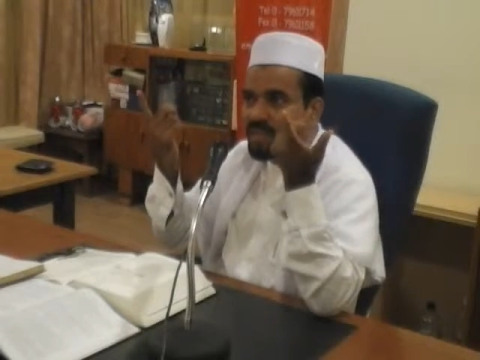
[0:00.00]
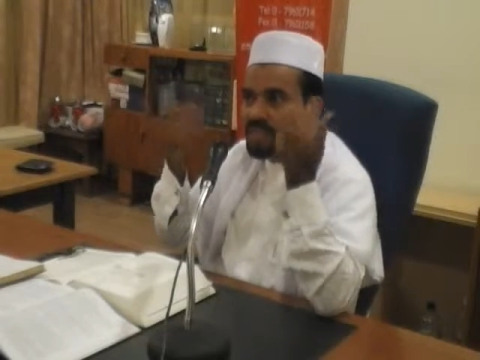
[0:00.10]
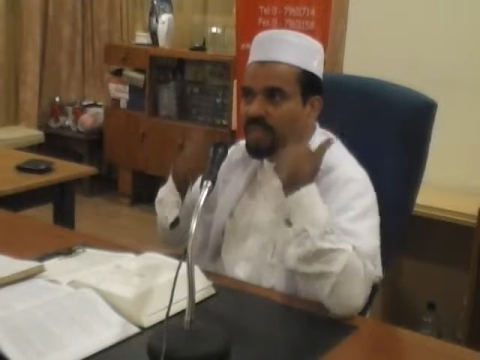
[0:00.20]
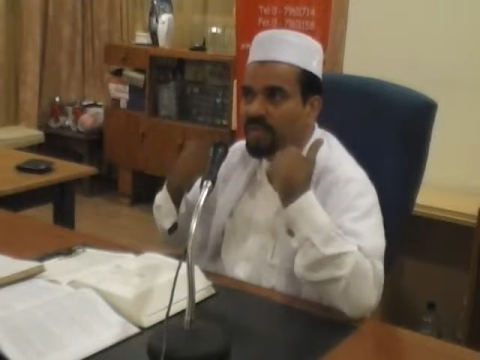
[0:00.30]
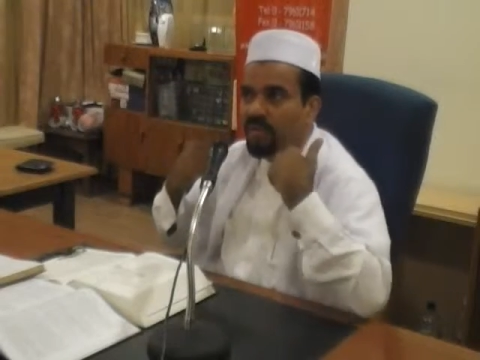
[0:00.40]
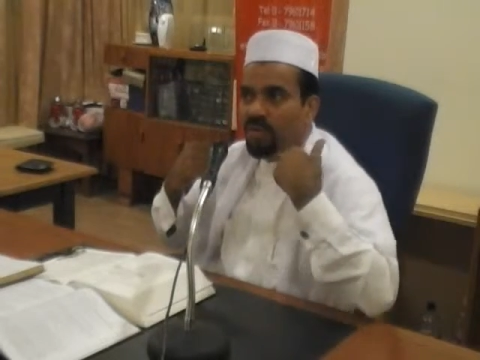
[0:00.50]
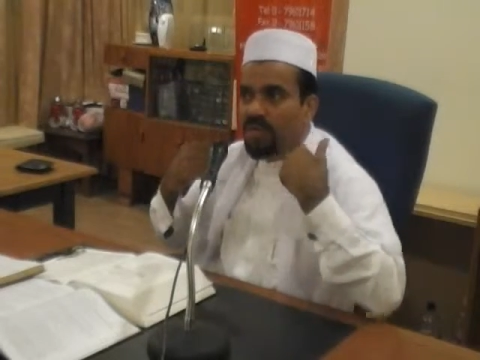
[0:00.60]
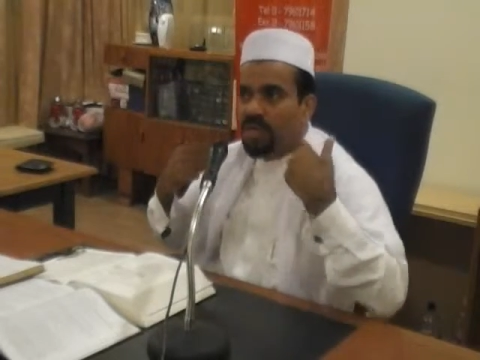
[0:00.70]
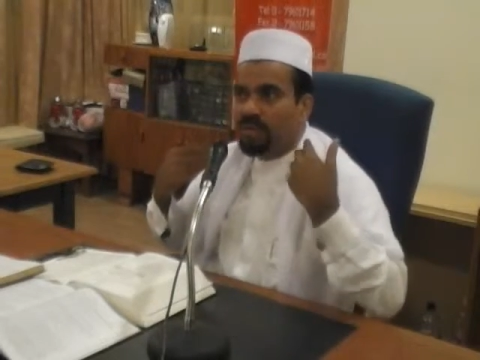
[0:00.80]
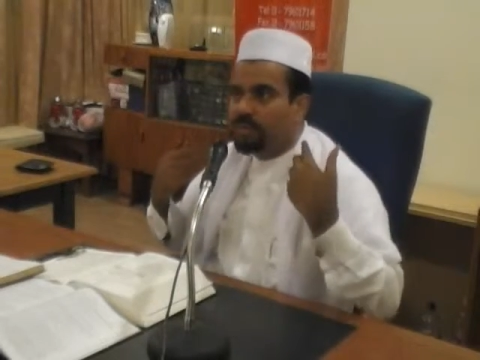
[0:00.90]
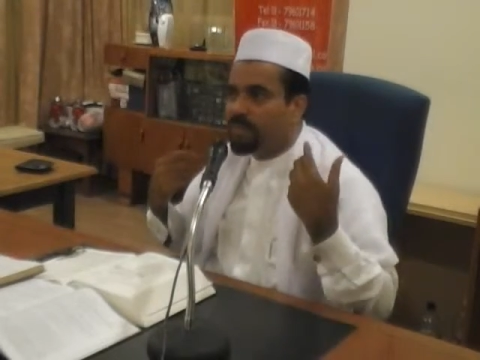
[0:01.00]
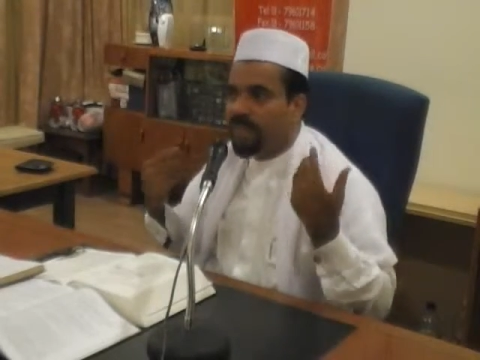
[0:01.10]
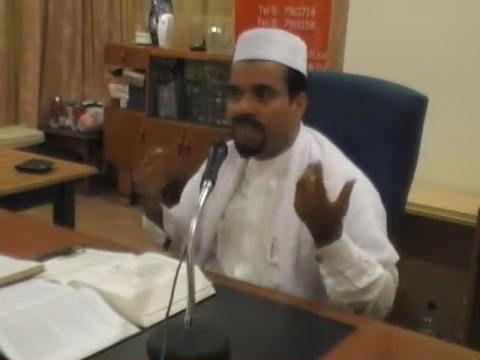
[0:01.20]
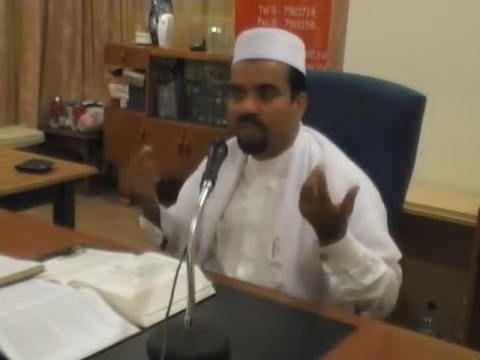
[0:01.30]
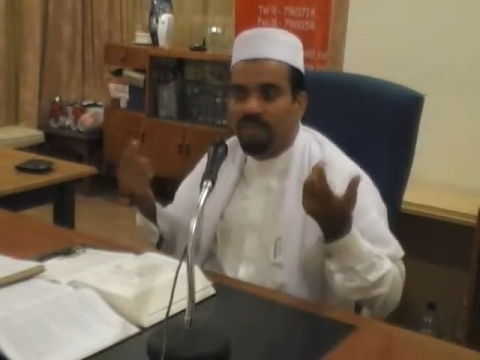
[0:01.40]
then only your
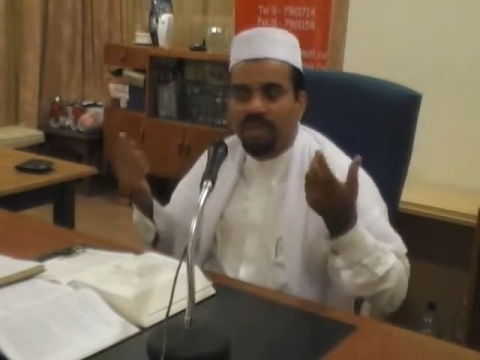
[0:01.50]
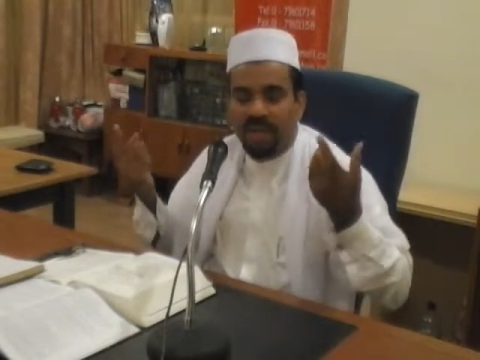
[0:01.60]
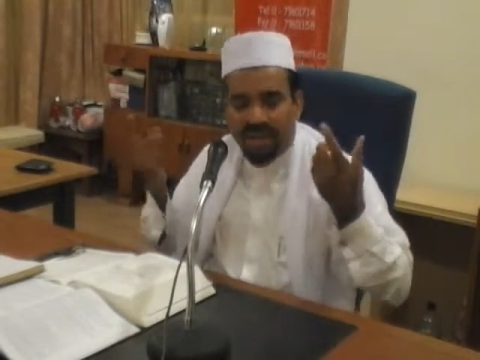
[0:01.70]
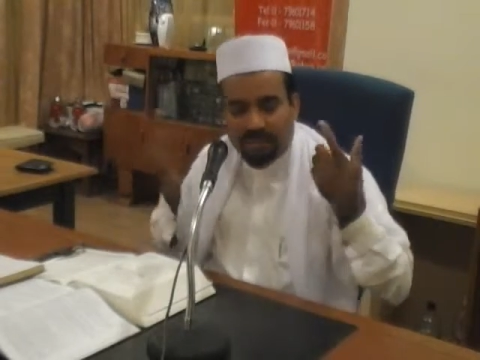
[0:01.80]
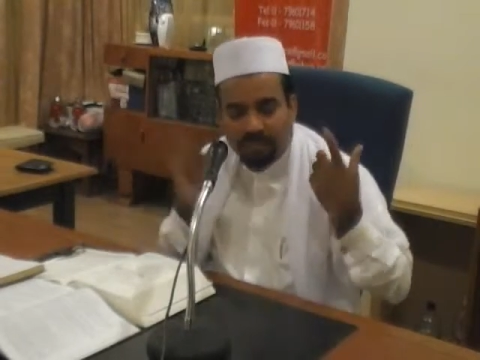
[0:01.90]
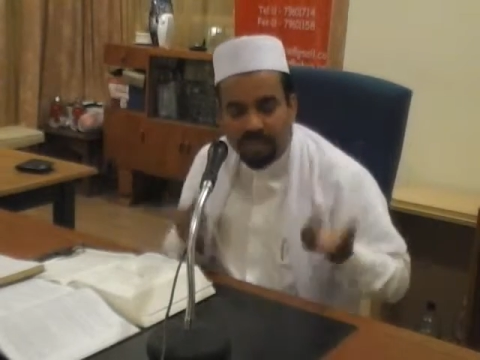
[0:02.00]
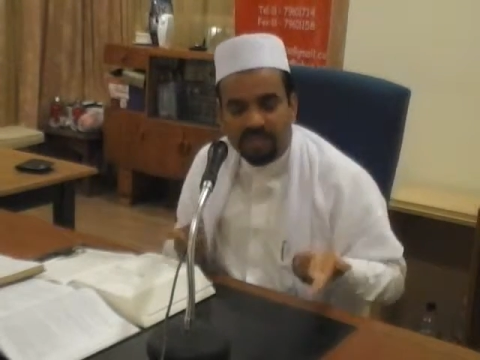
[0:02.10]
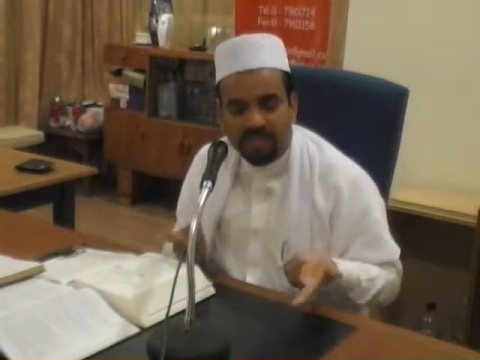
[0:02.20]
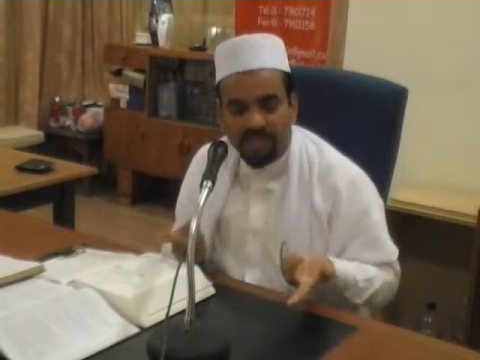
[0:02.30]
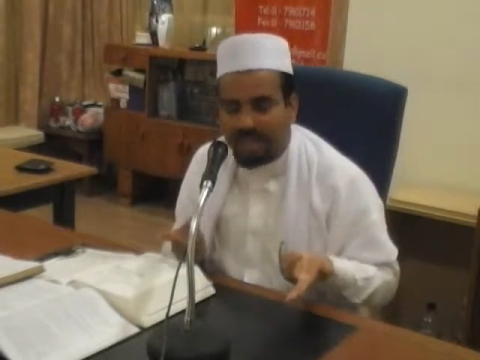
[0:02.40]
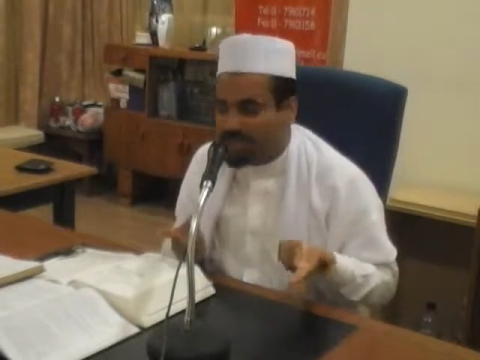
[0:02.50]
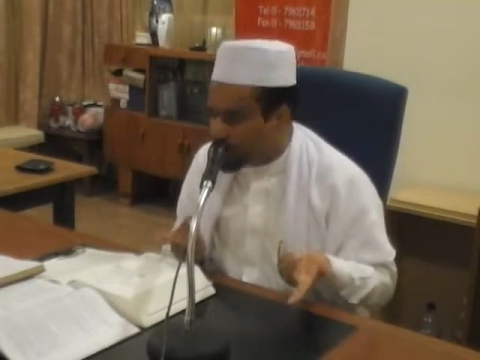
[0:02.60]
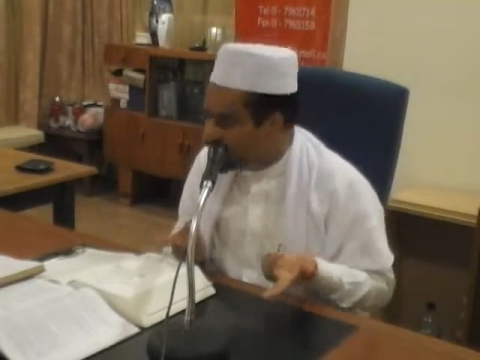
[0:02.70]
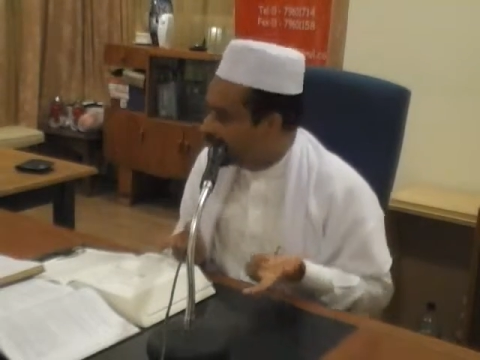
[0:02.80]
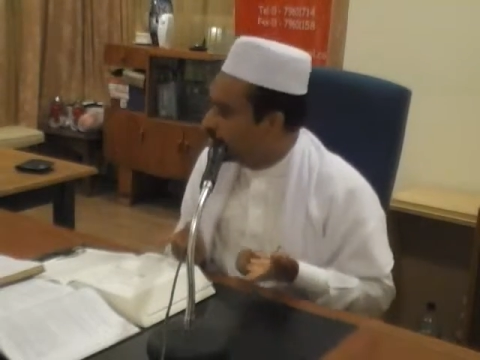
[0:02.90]
brain will administrate
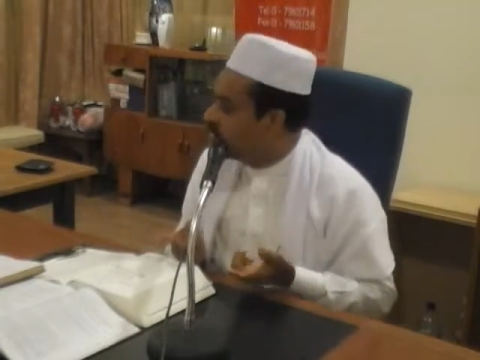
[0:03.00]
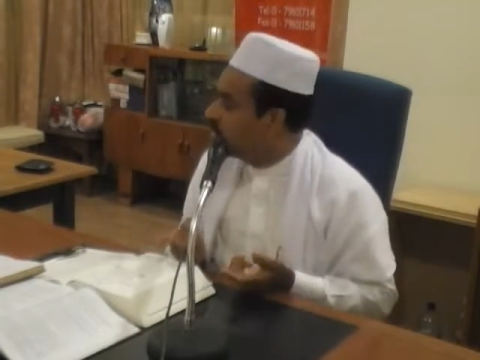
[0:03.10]
you